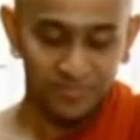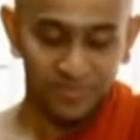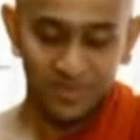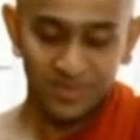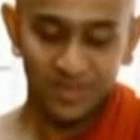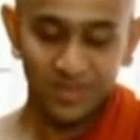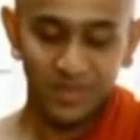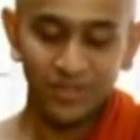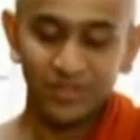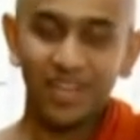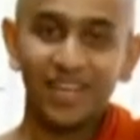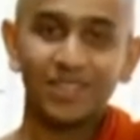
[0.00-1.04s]
So don't you
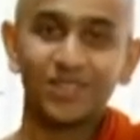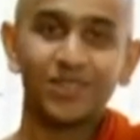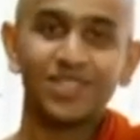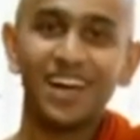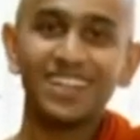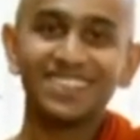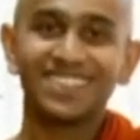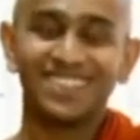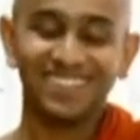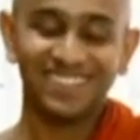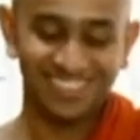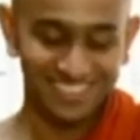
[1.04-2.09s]
like to know the
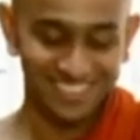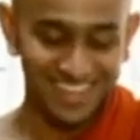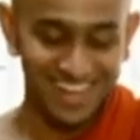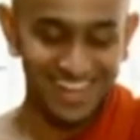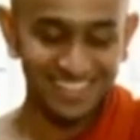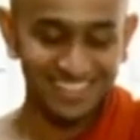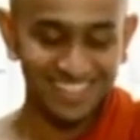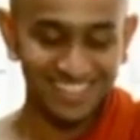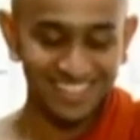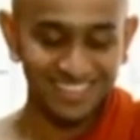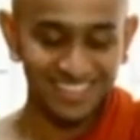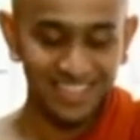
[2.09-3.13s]
answers? The answer is